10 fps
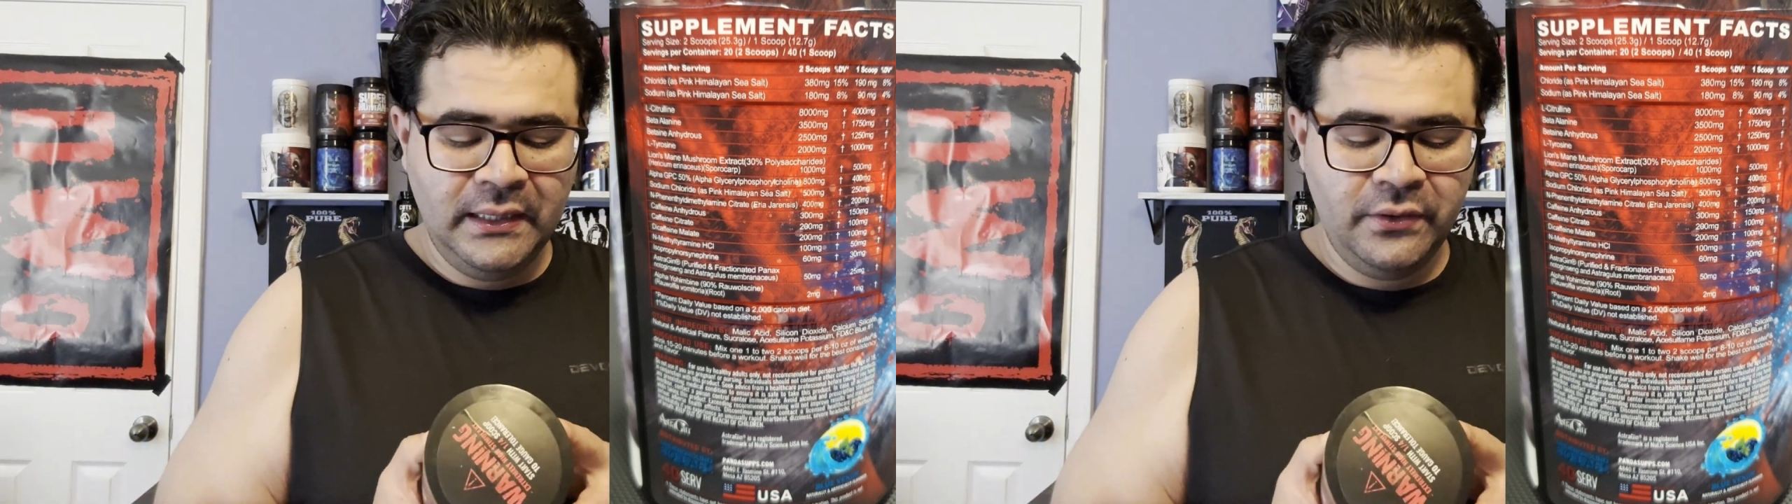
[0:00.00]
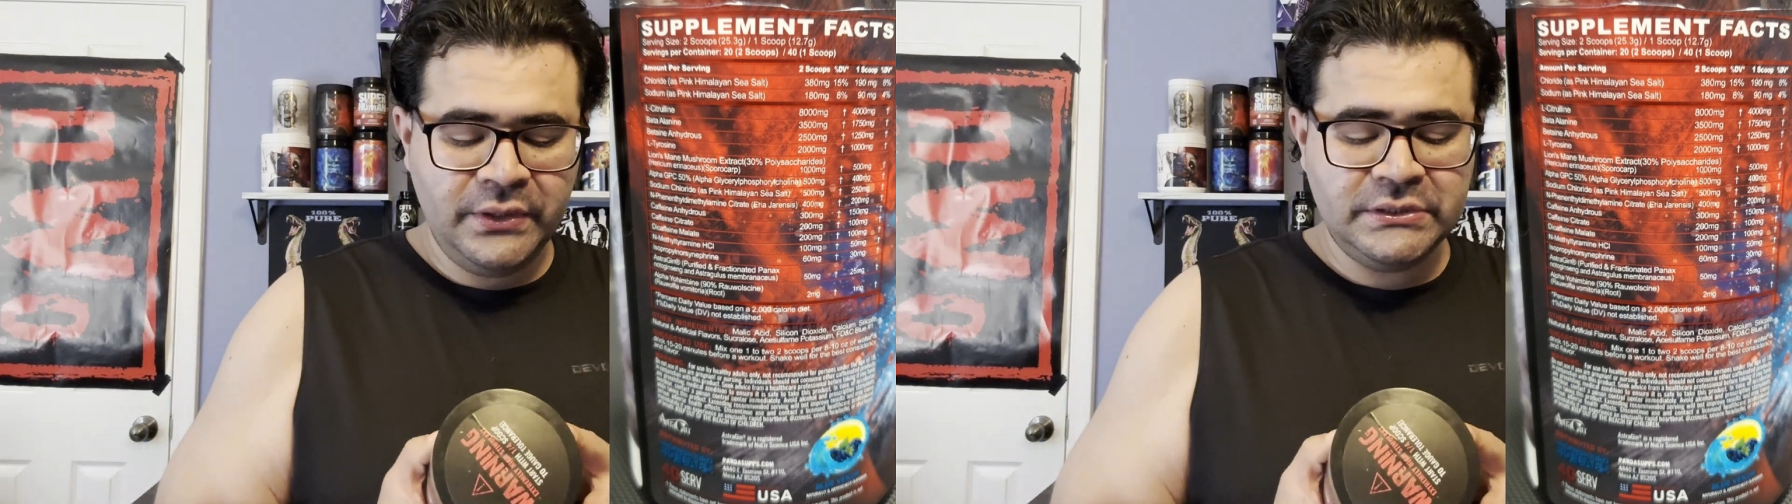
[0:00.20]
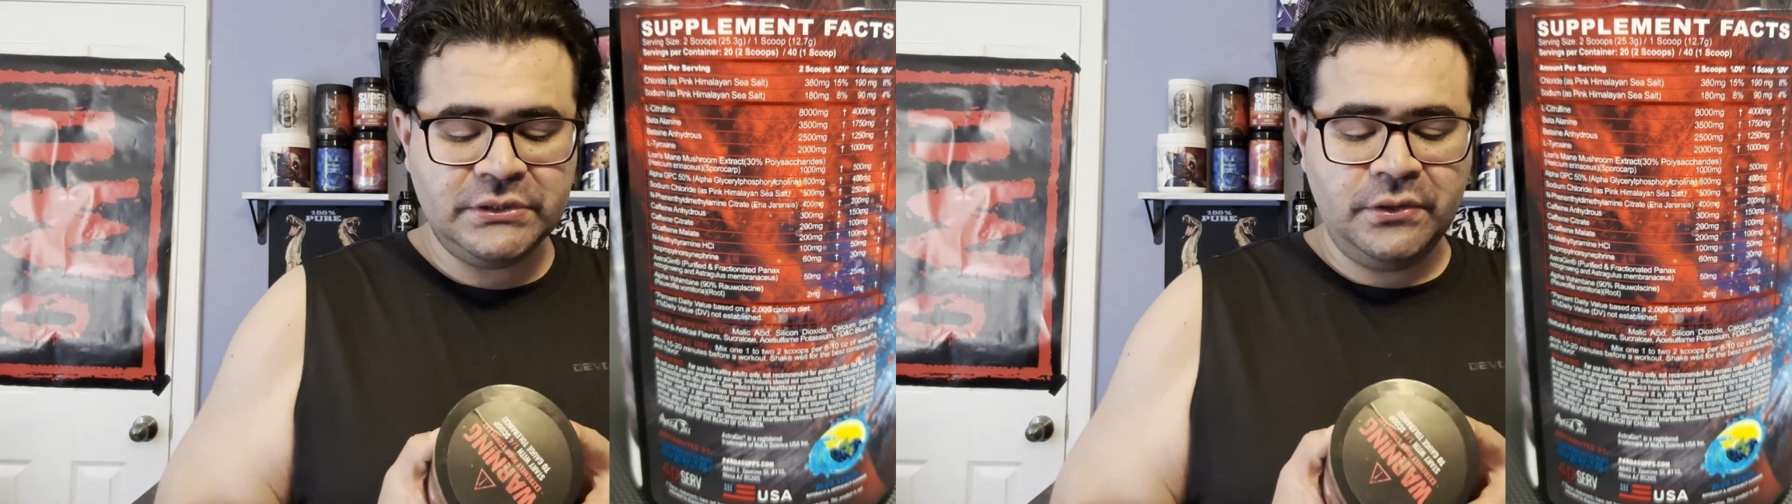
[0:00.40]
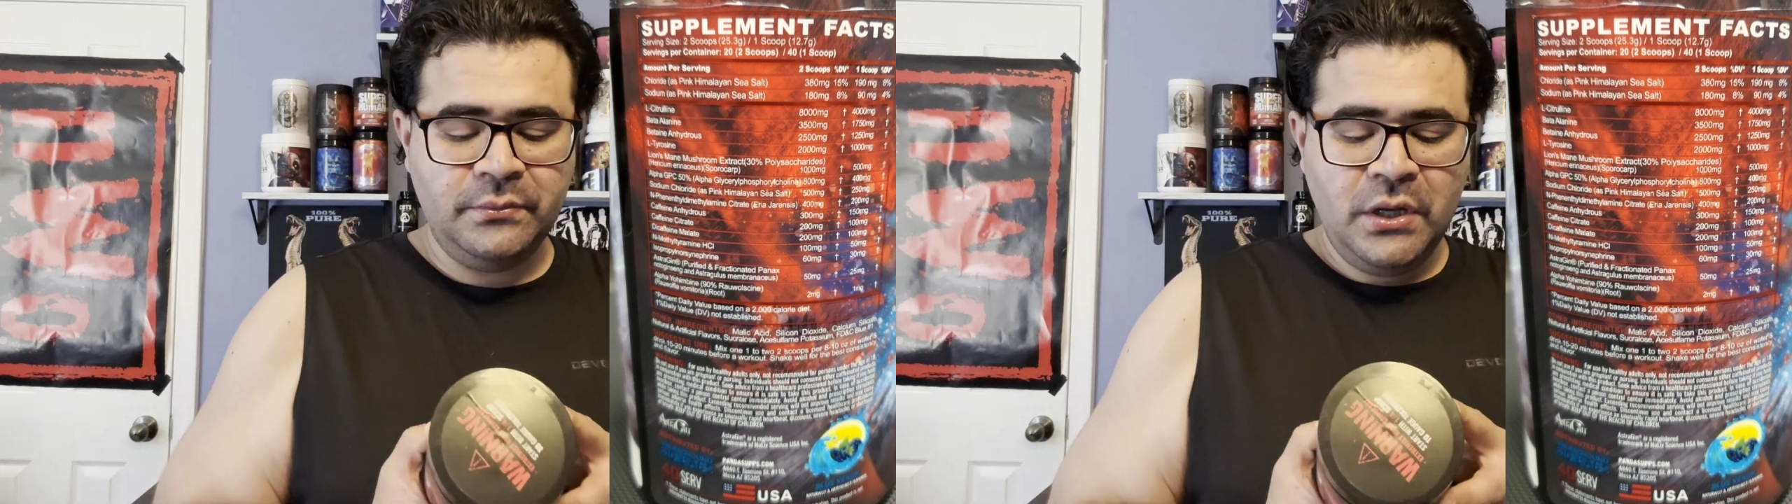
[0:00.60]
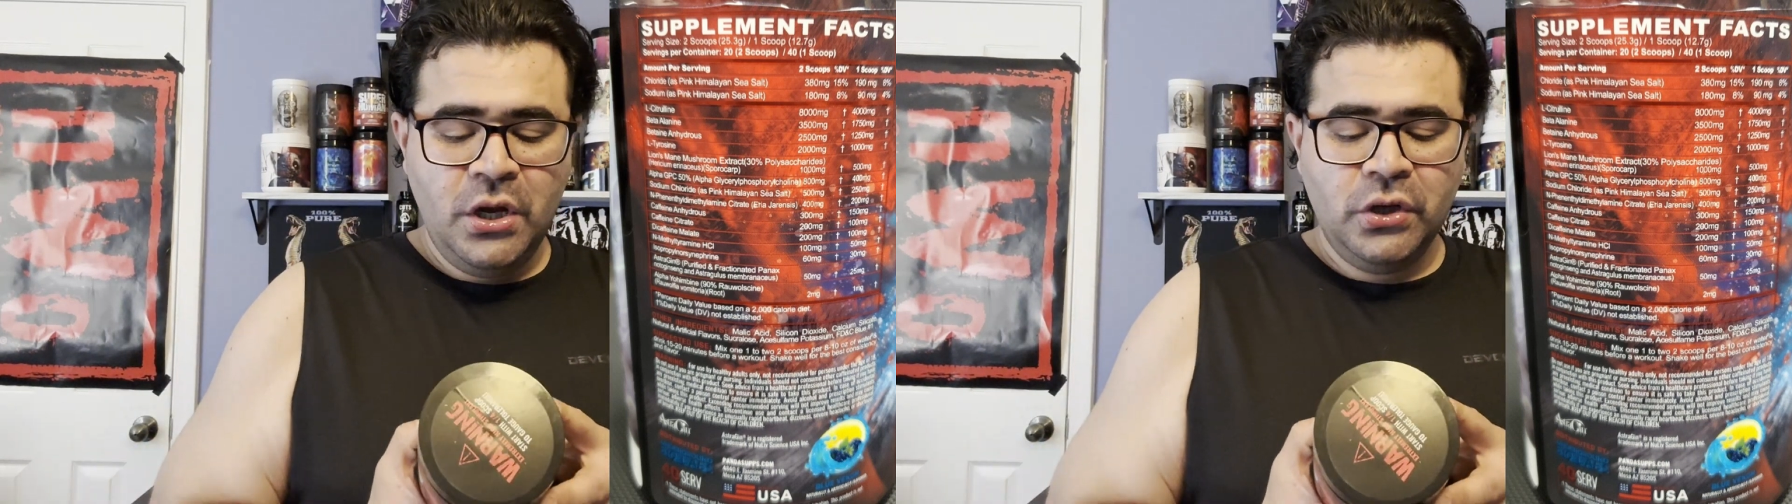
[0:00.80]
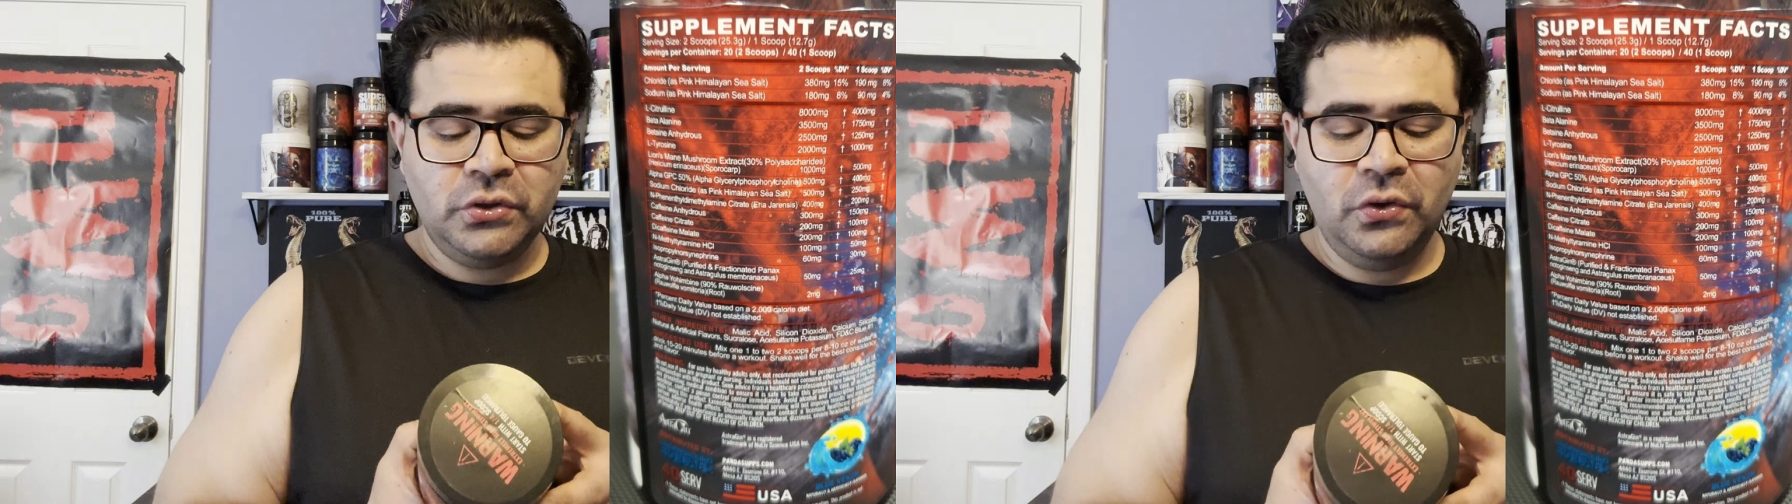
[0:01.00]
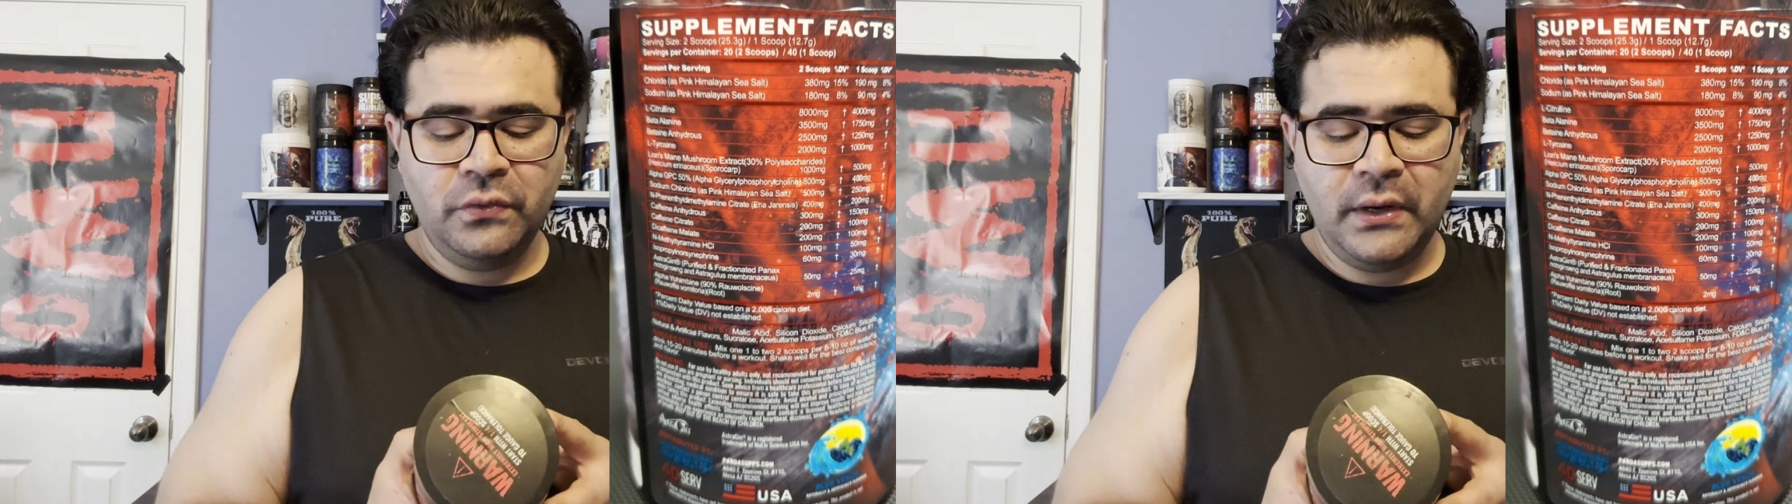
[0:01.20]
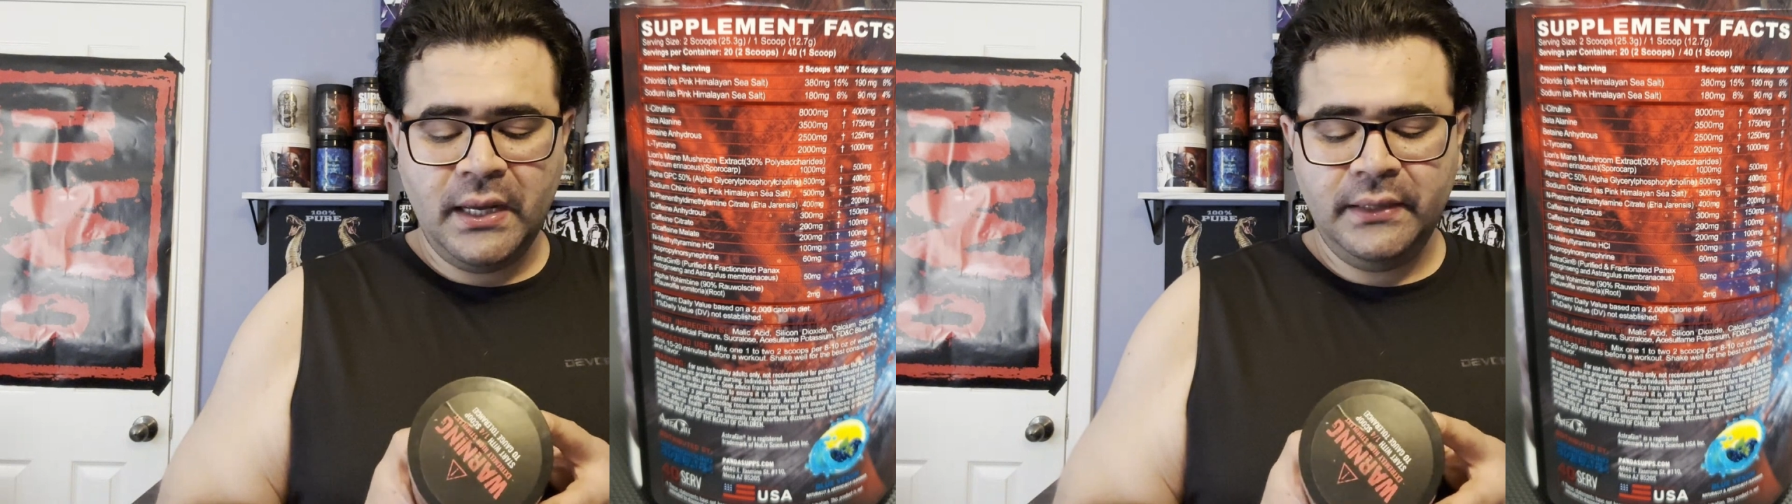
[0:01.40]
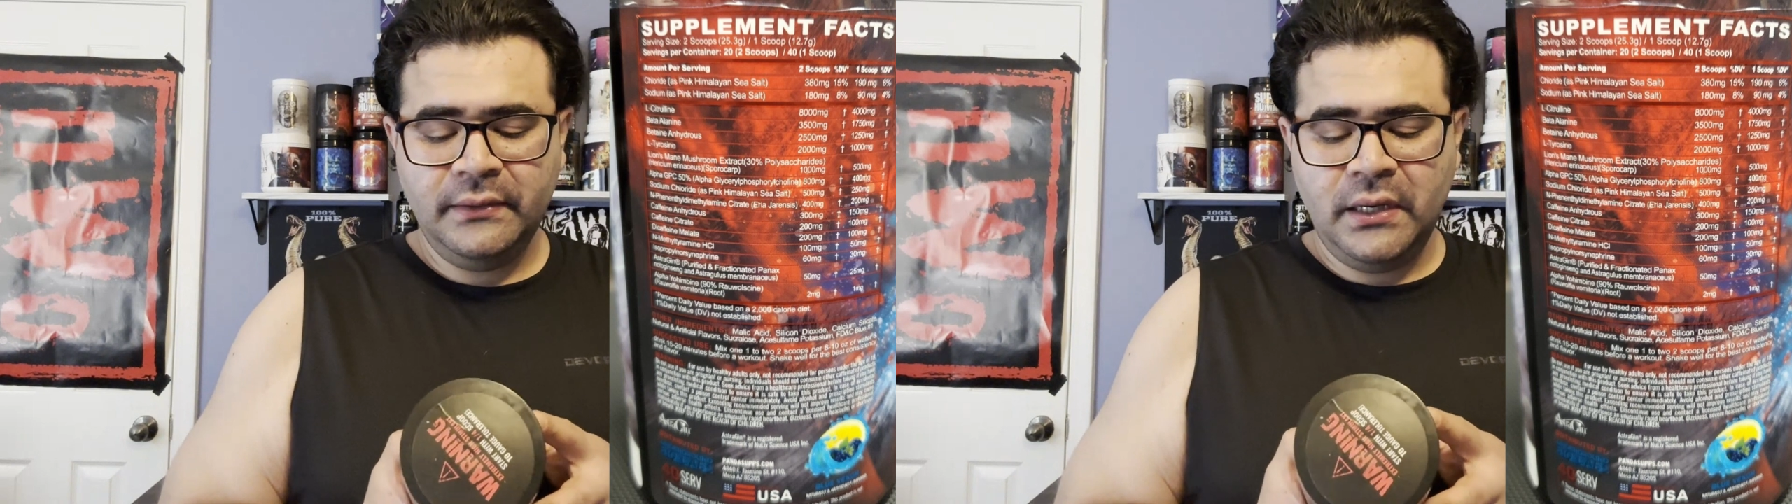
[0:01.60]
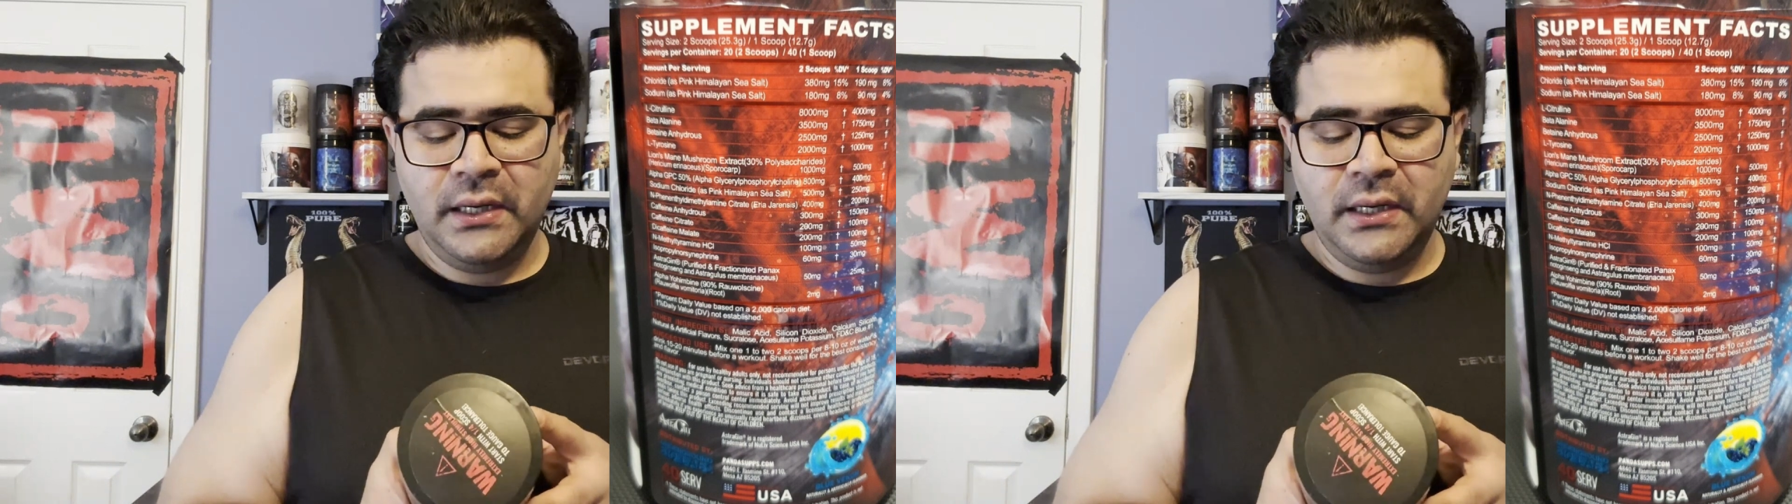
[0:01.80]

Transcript: here is some chloride